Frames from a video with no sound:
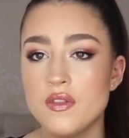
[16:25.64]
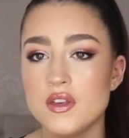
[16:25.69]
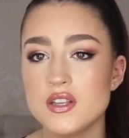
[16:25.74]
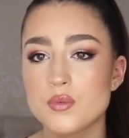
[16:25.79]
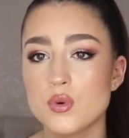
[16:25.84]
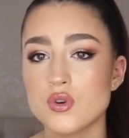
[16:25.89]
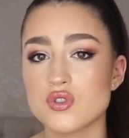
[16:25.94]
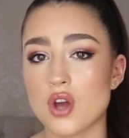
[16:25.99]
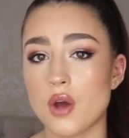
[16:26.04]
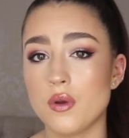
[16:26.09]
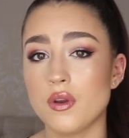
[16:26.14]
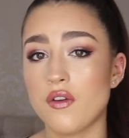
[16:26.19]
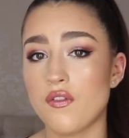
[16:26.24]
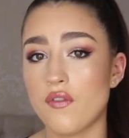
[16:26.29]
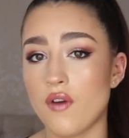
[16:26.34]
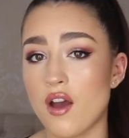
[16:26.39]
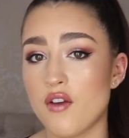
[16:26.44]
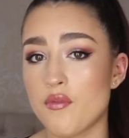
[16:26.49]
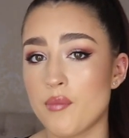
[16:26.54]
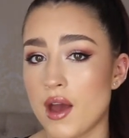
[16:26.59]
This was only
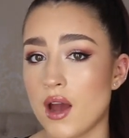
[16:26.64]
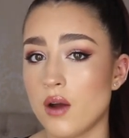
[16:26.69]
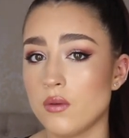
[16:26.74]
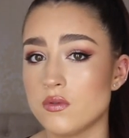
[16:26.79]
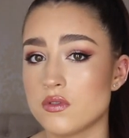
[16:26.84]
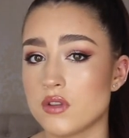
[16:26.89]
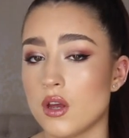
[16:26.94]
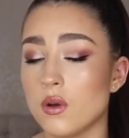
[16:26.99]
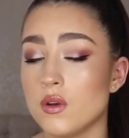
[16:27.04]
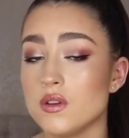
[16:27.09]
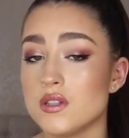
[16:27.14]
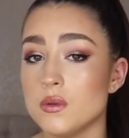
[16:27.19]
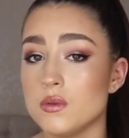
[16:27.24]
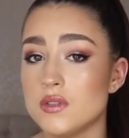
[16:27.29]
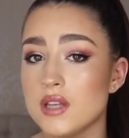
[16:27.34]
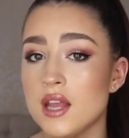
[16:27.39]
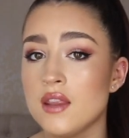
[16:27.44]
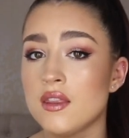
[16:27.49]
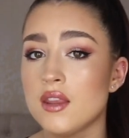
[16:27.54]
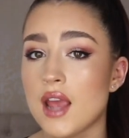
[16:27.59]
£5 though, because it
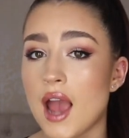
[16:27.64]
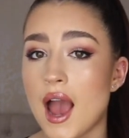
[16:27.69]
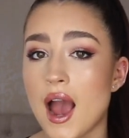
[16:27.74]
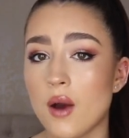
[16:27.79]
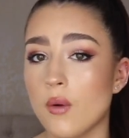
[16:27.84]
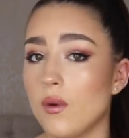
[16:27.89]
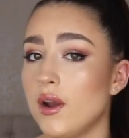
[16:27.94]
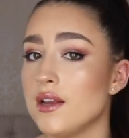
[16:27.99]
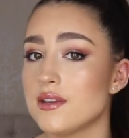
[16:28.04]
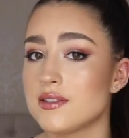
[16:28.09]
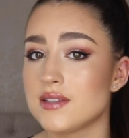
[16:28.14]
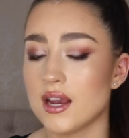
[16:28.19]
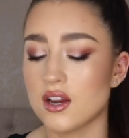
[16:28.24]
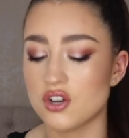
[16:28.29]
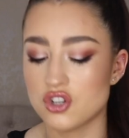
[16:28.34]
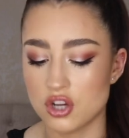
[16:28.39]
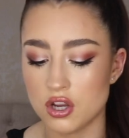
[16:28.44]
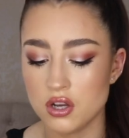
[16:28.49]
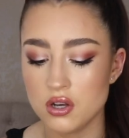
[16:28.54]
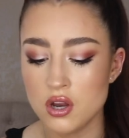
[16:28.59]
was in the outlet
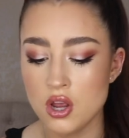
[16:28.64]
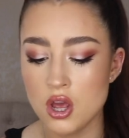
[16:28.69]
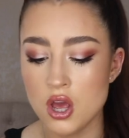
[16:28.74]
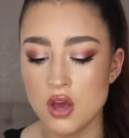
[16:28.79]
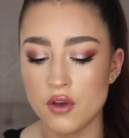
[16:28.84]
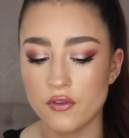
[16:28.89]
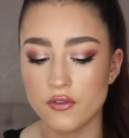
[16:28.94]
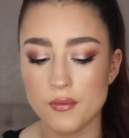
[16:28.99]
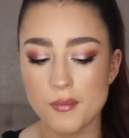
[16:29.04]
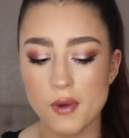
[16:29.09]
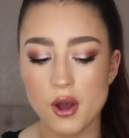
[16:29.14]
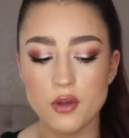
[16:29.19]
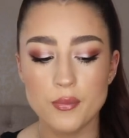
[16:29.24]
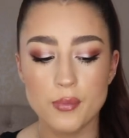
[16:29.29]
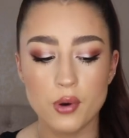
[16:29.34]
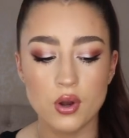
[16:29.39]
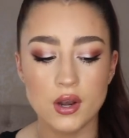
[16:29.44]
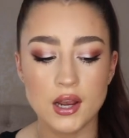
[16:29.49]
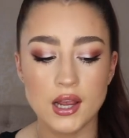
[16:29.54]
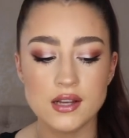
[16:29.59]
section from
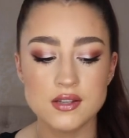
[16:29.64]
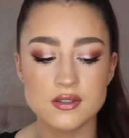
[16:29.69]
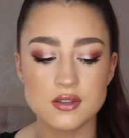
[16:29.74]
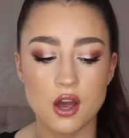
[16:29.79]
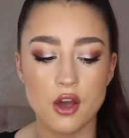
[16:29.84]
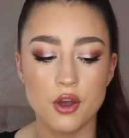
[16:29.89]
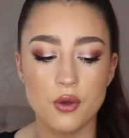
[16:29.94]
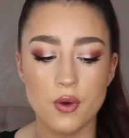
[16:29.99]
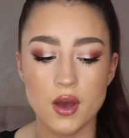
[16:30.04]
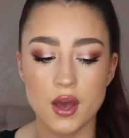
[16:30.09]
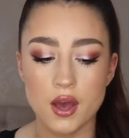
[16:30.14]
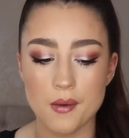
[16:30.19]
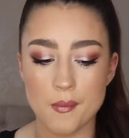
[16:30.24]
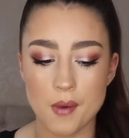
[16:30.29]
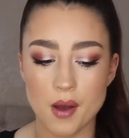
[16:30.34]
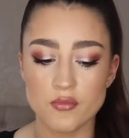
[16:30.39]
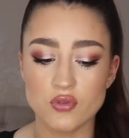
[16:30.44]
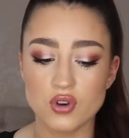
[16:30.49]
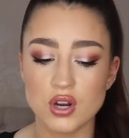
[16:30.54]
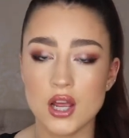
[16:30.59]
Opoly. So
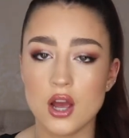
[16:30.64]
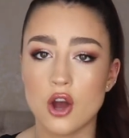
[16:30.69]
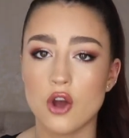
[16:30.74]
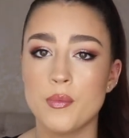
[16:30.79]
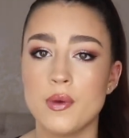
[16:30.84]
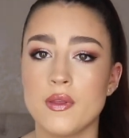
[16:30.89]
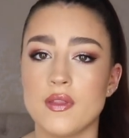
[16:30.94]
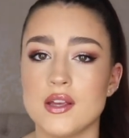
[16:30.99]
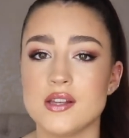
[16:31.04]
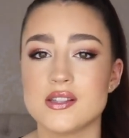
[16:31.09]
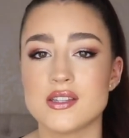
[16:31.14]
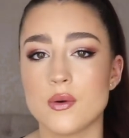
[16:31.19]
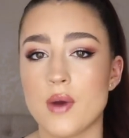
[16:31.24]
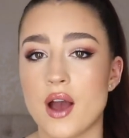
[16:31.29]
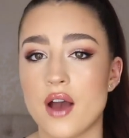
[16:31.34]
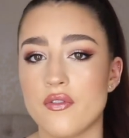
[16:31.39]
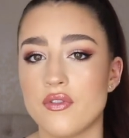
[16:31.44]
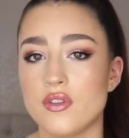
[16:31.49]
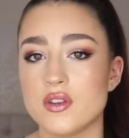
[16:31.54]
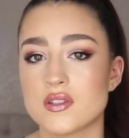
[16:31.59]
I'm really hoping they still
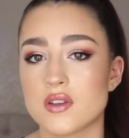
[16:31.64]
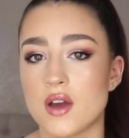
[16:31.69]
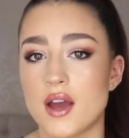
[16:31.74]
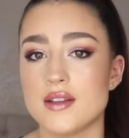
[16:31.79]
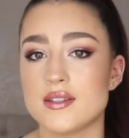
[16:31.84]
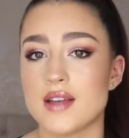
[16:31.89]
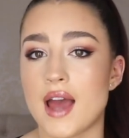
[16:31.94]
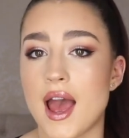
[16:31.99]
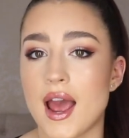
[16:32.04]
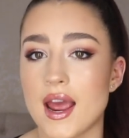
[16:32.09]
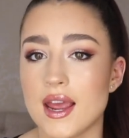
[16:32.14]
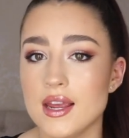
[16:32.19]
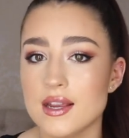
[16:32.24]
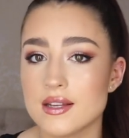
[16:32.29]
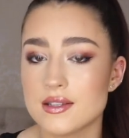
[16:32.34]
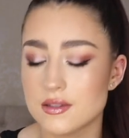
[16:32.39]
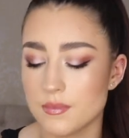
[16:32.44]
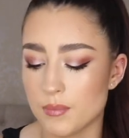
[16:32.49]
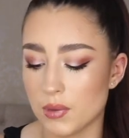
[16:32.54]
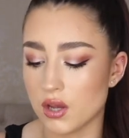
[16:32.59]
have the size
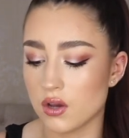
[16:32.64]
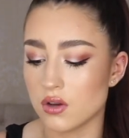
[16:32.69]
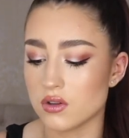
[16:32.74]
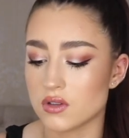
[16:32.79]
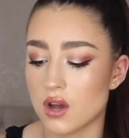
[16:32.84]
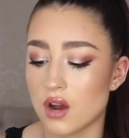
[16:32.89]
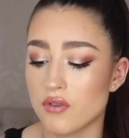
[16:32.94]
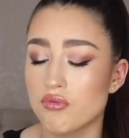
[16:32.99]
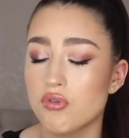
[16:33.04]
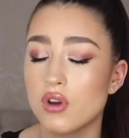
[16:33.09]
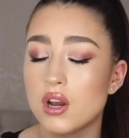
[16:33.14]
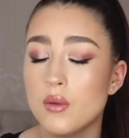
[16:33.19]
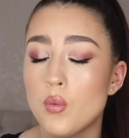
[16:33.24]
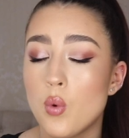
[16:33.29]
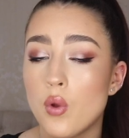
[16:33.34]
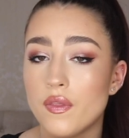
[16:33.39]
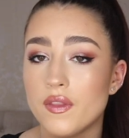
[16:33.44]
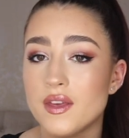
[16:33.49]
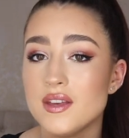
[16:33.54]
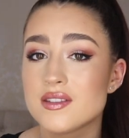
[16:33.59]
8, because I really
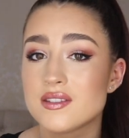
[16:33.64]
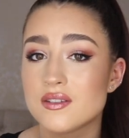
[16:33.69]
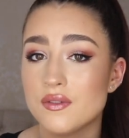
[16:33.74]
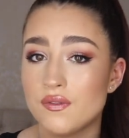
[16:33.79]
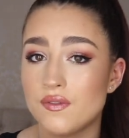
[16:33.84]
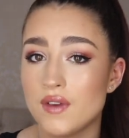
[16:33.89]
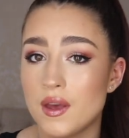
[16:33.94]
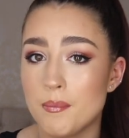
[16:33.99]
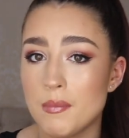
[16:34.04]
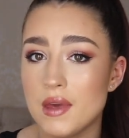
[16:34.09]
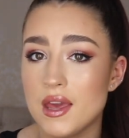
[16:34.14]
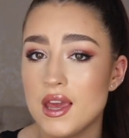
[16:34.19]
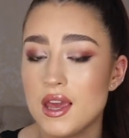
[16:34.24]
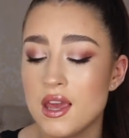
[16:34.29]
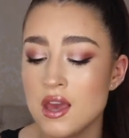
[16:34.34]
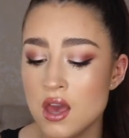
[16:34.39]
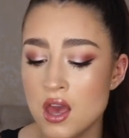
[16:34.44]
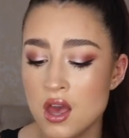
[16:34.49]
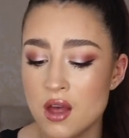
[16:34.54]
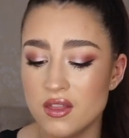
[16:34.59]
want this to fit
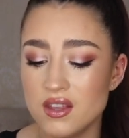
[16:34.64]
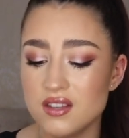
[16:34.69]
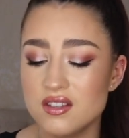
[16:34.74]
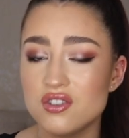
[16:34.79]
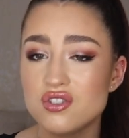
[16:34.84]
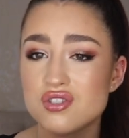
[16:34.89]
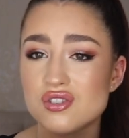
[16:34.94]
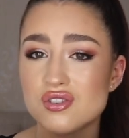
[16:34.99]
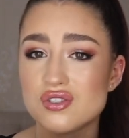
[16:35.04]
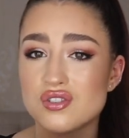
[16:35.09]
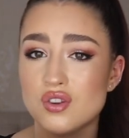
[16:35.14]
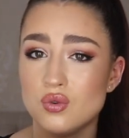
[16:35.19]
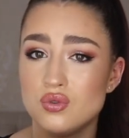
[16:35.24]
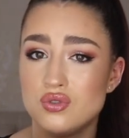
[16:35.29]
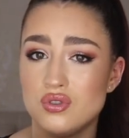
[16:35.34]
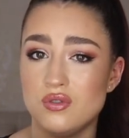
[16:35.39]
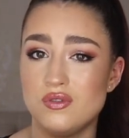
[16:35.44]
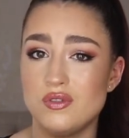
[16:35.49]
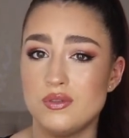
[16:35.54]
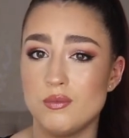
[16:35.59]
me. This is just so
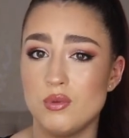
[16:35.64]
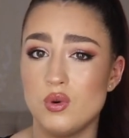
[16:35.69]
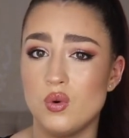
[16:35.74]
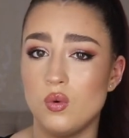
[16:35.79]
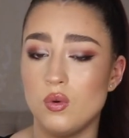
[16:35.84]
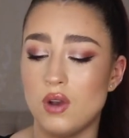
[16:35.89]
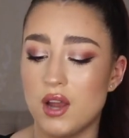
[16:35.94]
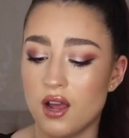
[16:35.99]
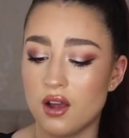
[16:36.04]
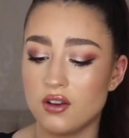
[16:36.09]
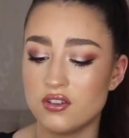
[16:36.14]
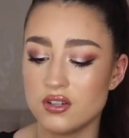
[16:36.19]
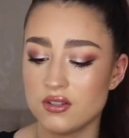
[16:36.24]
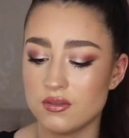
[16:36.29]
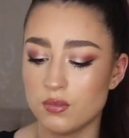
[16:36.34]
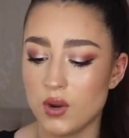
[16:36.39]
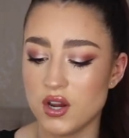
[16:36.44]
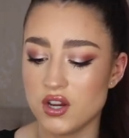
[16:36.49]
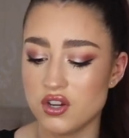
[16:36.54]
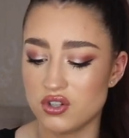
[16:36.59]
so small. Like, I
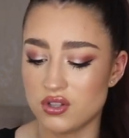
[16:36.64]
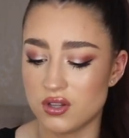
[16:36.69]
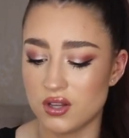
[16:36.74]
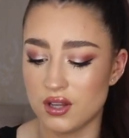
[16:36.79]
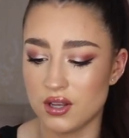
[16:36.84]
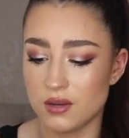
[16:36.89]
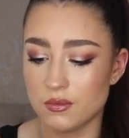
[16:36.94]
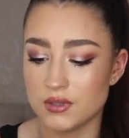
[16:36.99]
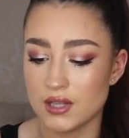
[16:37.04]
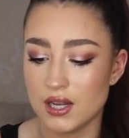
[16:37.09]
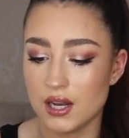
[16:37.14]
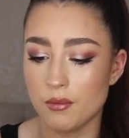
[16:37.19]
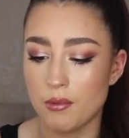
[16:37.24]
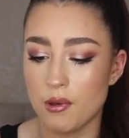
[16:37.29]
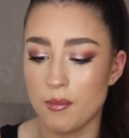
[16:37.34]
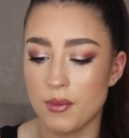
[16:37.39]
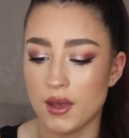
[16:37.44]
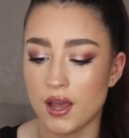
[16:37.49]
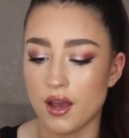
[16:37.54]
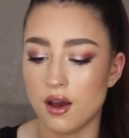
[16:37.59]
just wish that it was a little
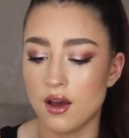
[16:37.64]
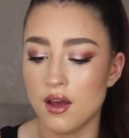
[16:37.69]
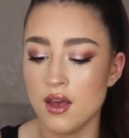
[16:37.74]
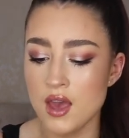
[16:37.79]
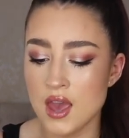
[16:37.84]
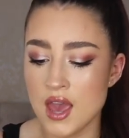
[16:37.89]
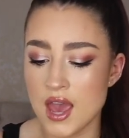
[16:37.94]
bit bigger.